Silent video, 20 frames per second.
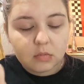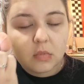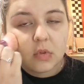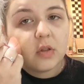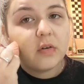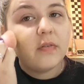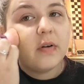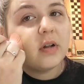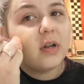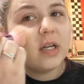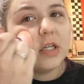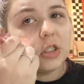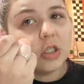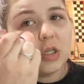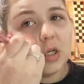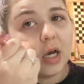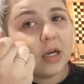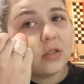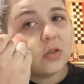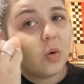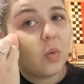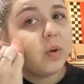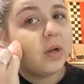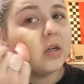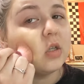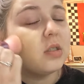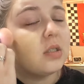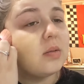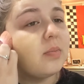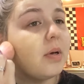The foundation has a
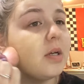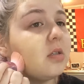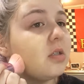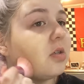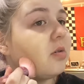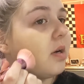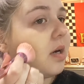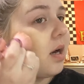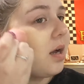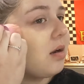weird smell to it.